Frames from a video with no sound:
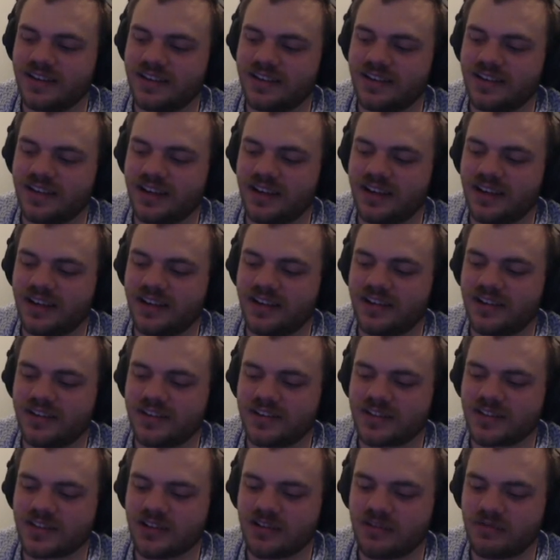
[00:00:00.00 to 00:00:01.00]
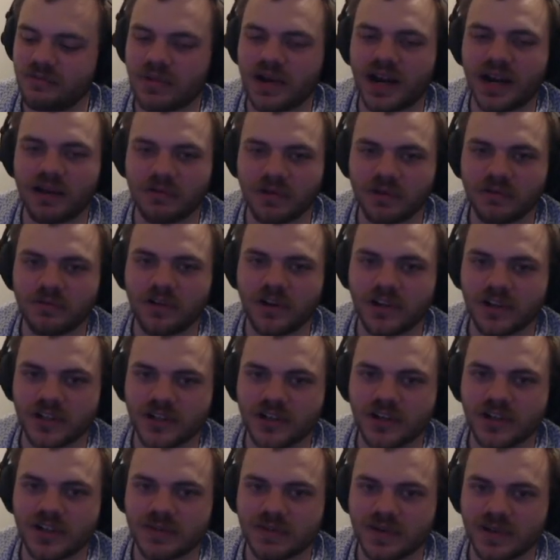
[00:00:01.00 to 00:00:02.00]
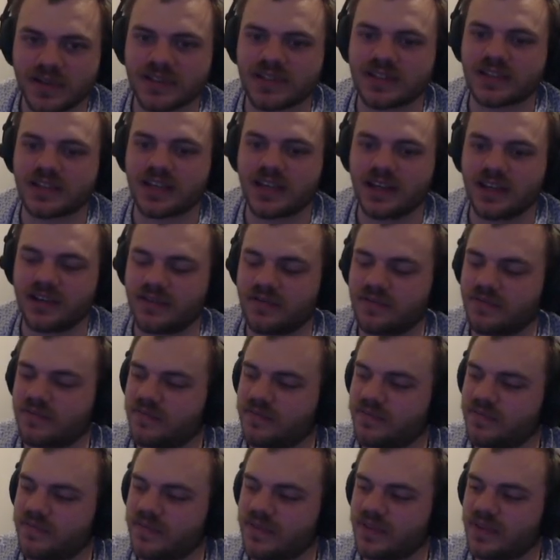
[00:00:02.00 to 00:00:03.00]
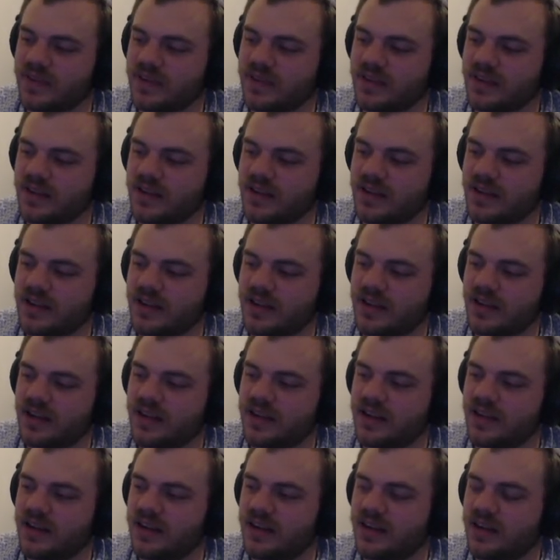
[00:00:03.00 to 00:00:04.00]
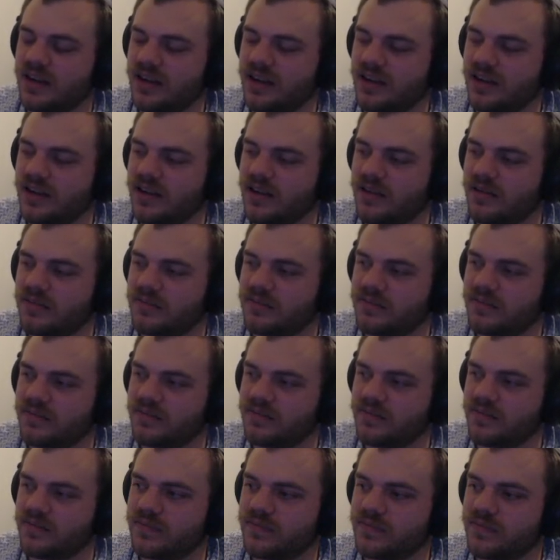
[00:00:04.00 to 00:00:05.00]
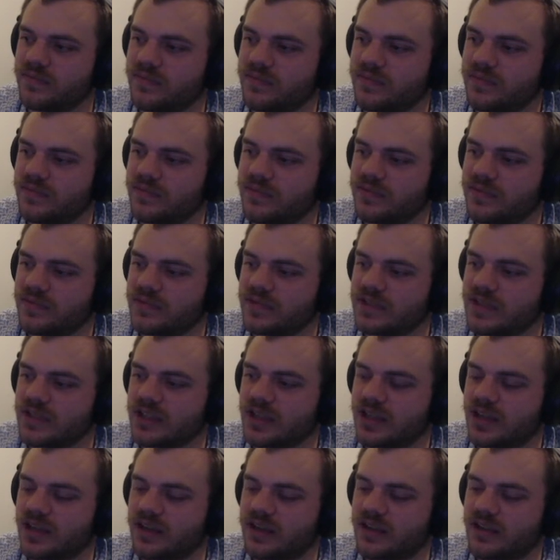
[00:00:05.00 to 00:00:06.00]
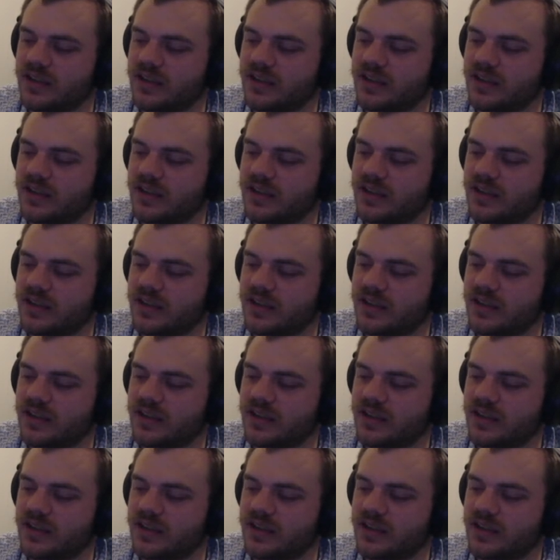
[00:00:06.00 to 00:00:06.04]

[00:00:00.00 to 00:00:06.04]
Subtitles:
But I would watch Ghostbusters again. So yeah,